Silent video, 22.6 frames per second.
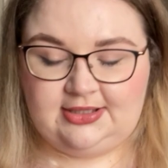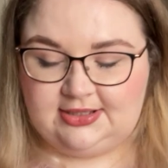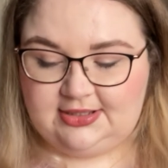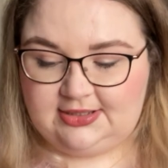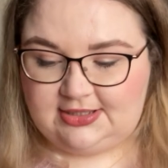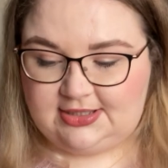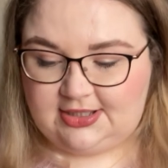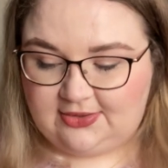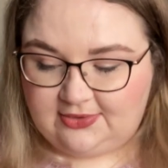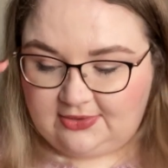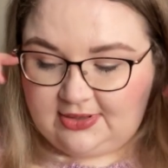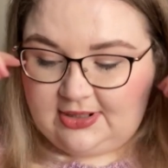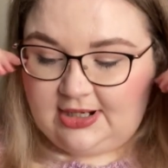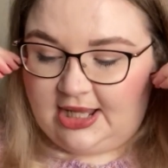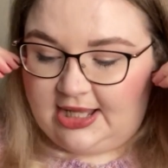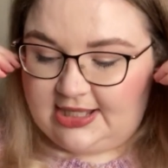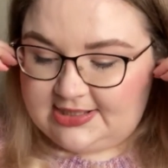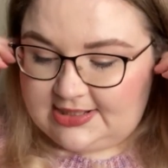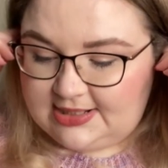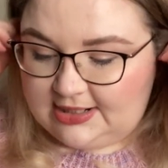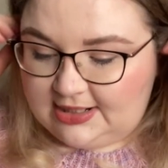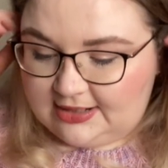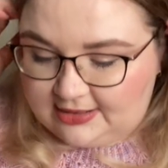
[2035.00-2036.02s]
So,
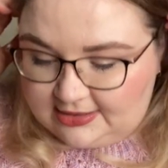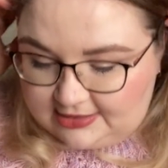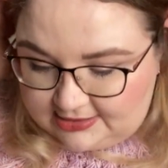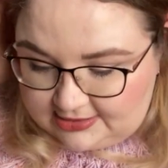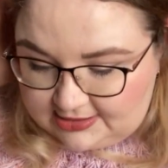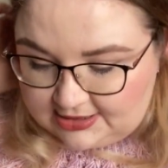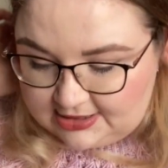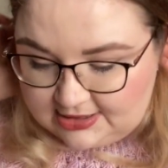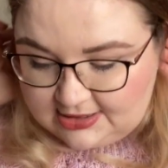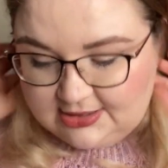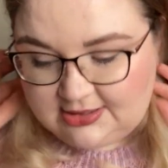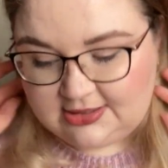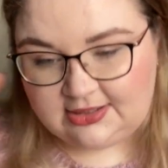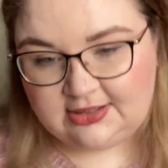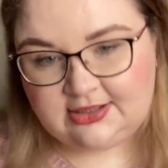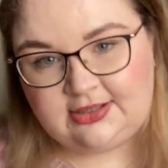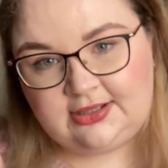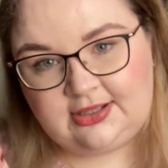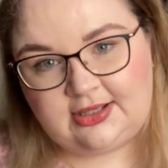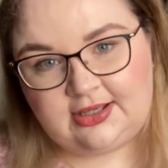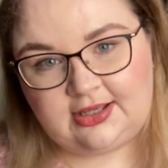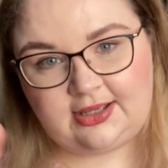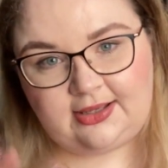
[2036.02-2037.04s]
lesson learned.
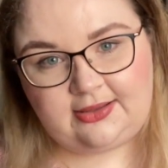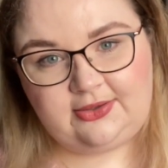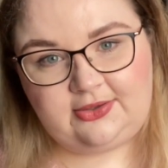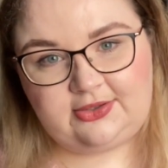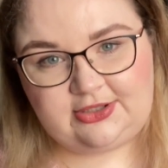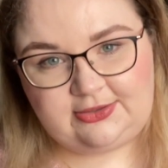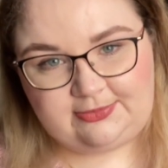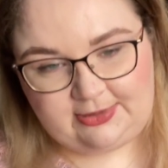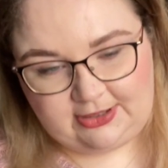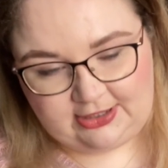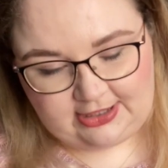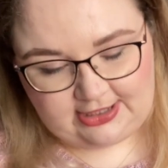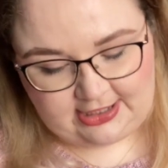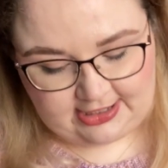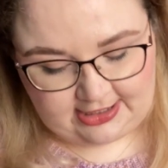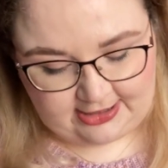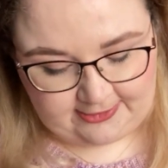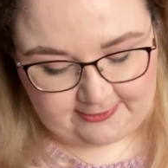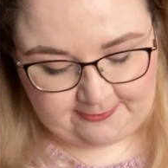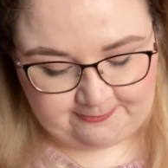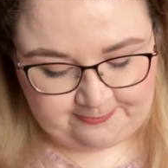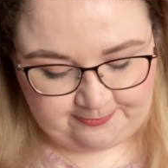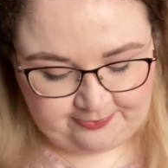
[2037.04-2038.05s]
I'm going to pull that
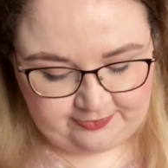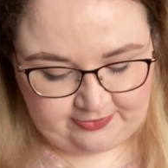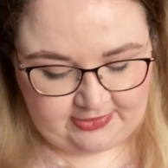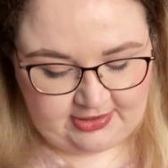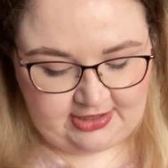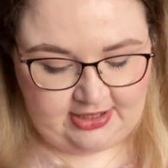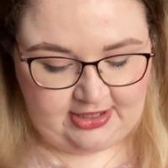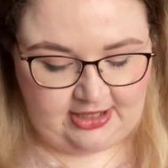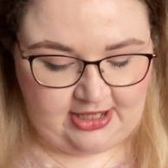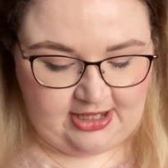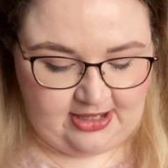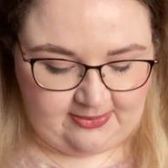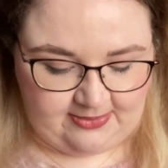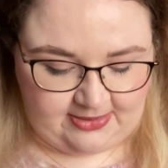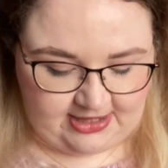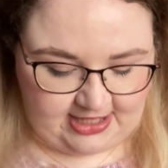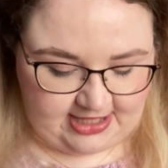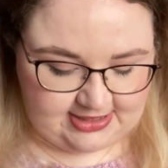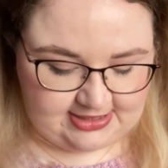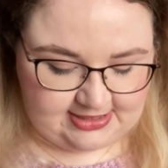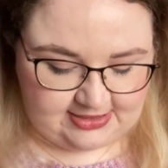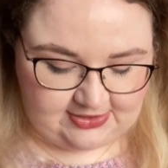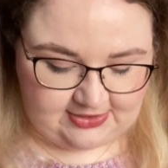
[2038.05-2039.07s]
out. But
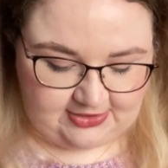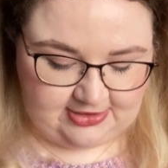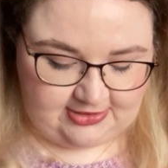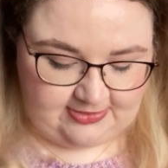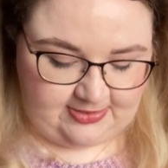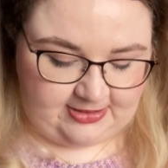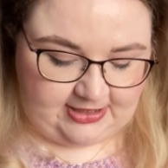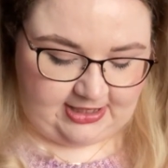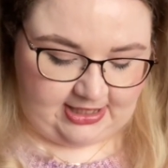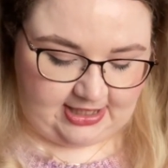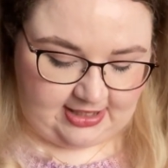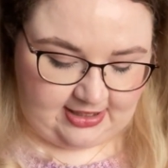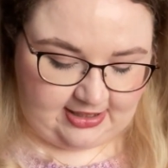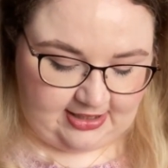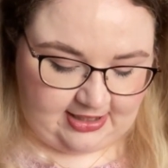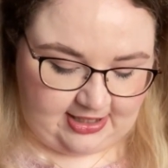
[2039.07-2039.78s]
that's going to be a